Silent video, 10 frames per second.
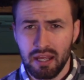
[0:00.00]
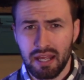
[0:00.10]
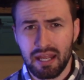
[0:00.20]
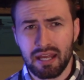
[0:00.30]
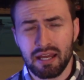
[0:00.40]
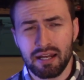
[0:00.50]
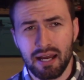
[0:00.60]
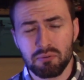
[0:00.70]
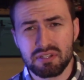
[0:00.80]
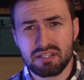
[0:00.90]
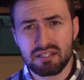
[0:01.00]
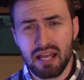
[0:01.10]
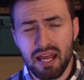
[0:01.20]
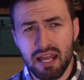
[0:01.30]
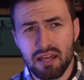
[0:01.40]
And I would
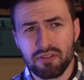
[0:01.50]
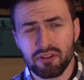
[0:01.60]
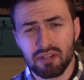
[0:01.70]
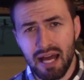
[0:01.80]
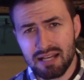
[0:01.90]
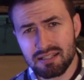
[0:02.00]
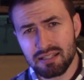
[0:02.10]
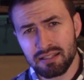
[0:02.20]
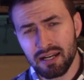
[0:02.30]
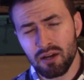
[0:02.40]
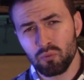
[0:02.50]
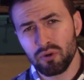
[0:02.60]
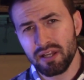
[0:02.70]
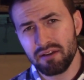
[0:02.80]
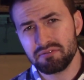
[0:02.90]
say the last thing that I
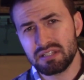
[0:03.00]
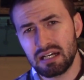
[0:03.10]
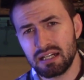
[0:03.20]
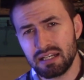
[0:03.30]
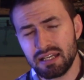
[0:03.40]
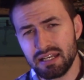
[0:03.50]
would have done